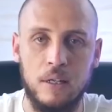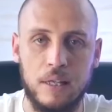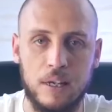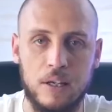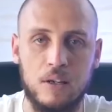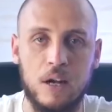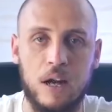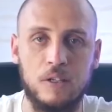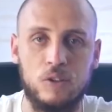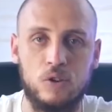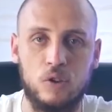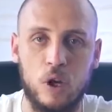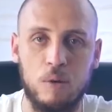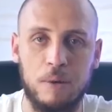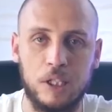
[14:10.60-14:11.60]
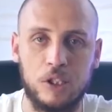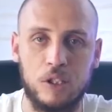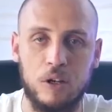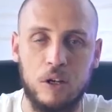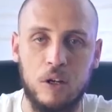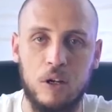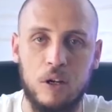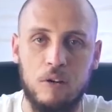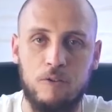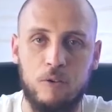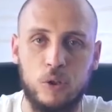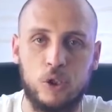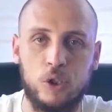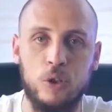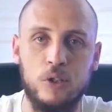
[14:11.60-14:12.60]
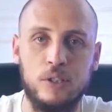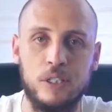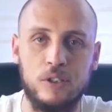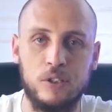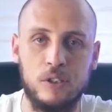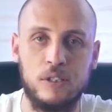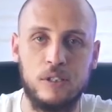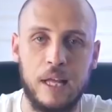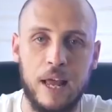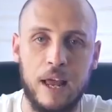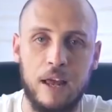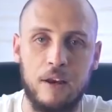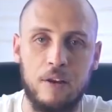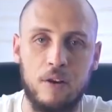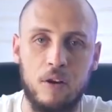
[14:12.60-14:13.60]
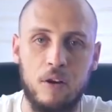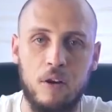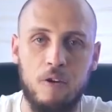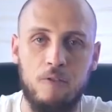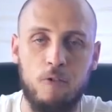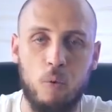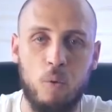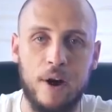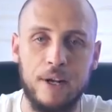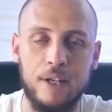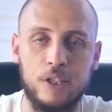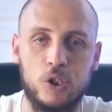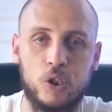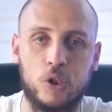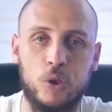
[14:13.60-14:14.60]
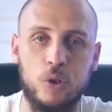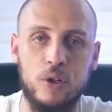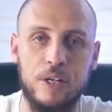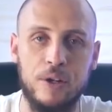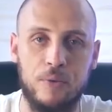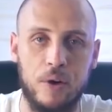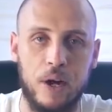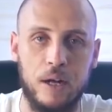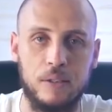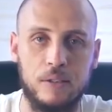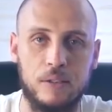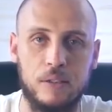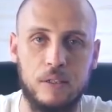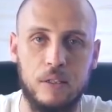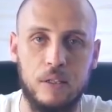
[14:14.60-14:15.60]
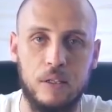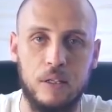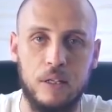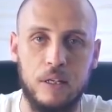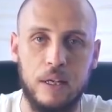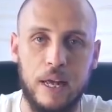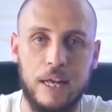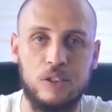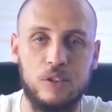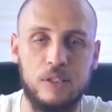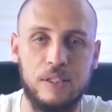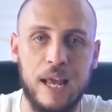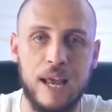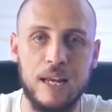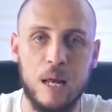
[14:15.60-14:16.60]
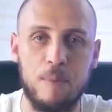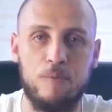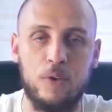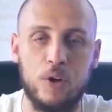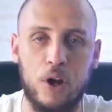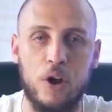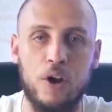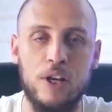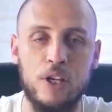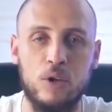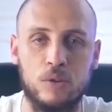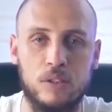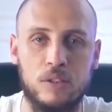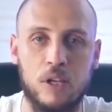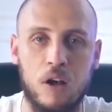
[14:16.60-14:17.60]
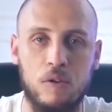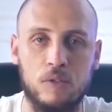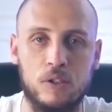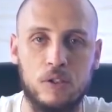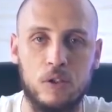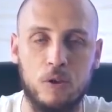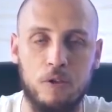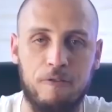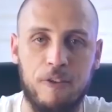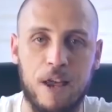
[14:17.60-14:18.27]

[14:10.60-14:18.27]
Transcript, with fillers: Thank you guys so much for choosing to stand for what is truly right and to stand up for not only yourselves, your